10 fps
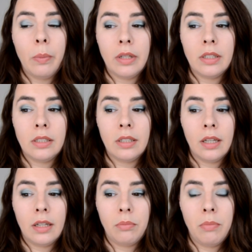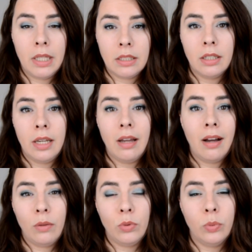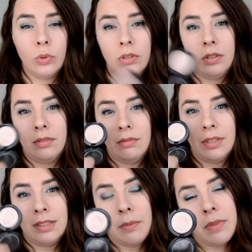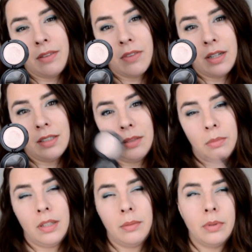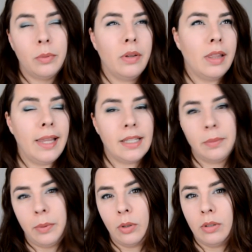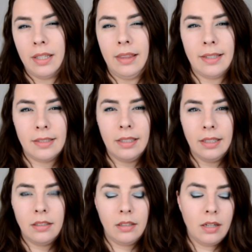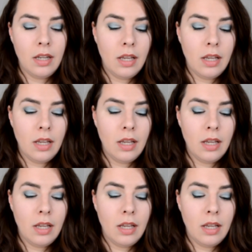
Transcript: But basically I would want something very similar, but with less pearl and less glitter,